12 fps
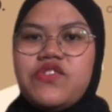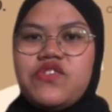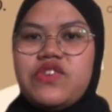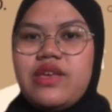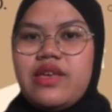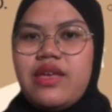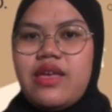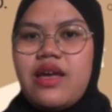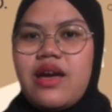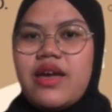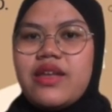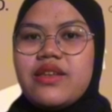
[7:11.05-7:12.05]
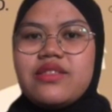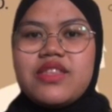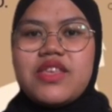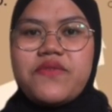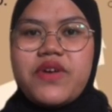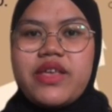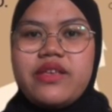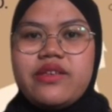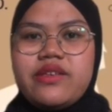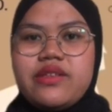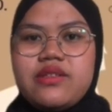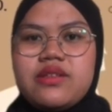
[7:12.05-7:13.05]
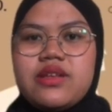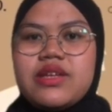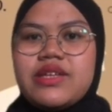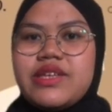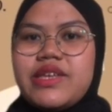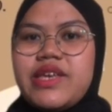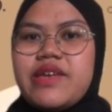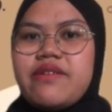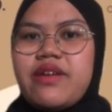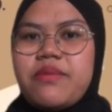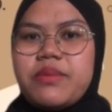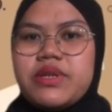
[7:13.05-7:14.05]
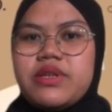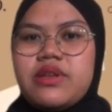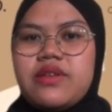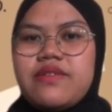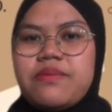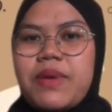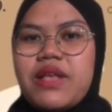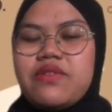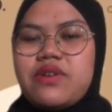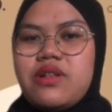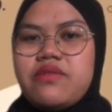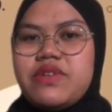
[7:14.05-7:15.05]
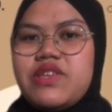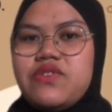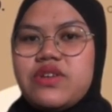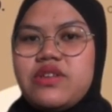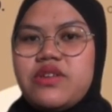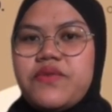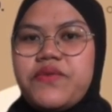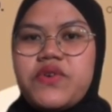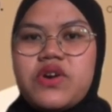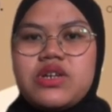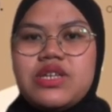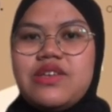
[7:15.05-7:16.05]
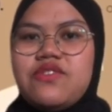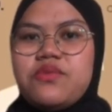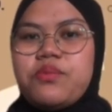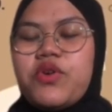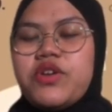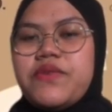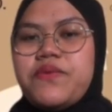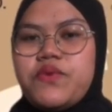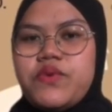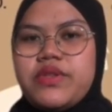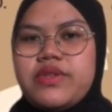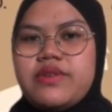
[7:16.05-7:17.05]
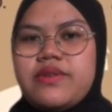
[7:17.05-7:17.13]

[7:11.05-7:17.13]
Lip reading: GA identified key Raman spectral region for each body fluid.